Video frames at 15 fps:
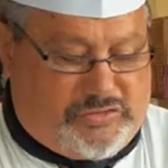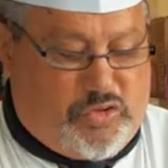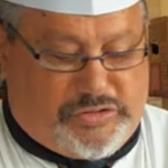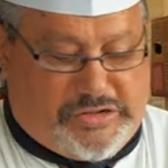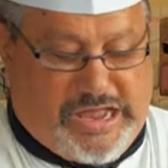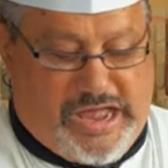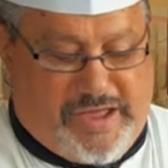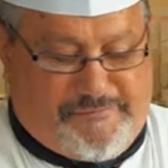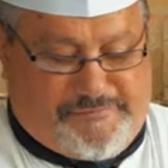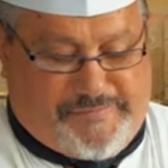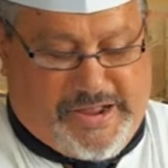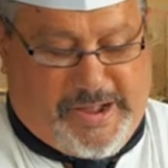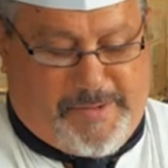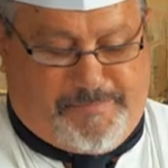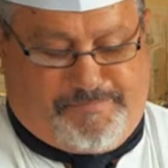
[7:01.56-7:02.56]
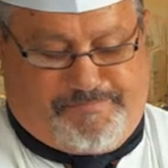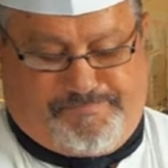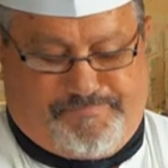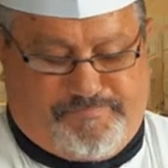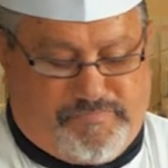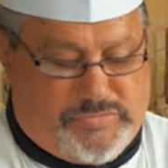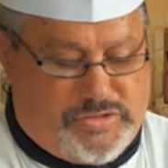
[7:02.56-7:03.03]
it's good to have um,
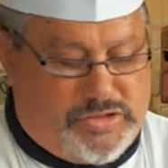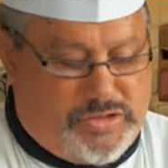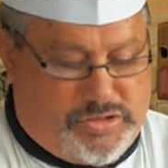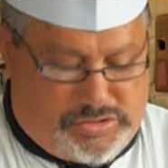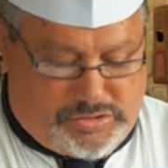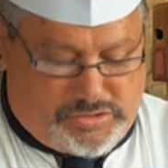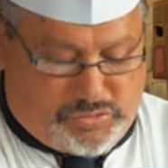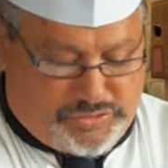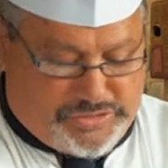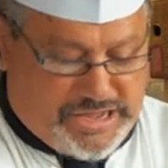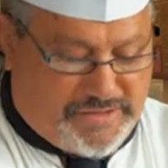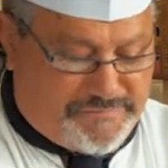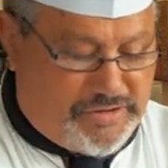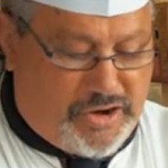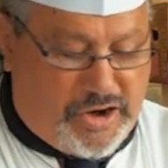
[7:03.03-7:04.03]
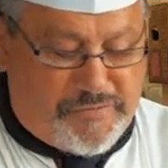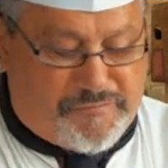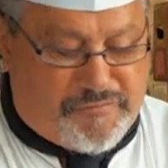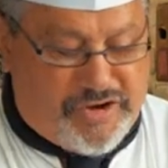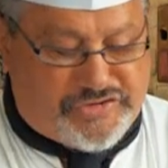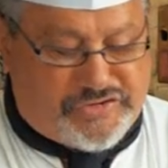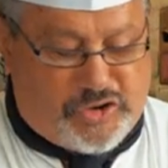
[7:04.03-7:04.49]
good to have your own
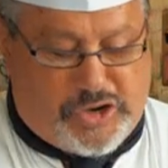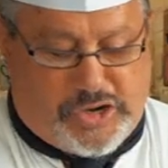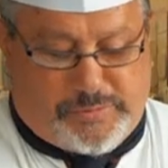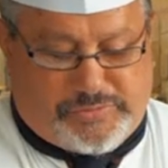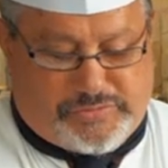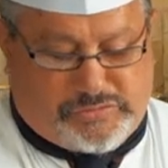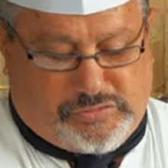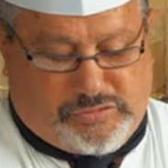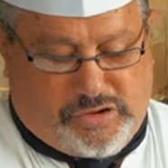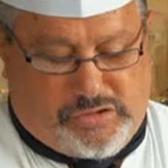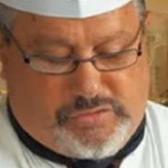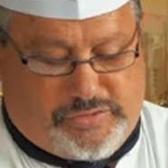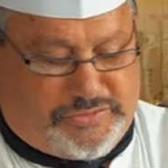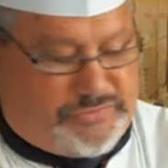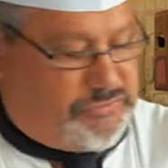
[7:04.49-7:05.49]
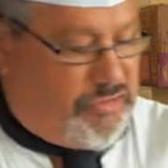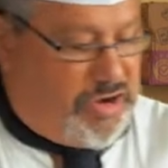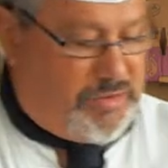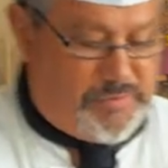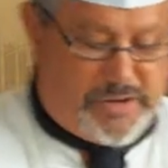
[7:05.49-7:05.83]
fresh herbs. I always grow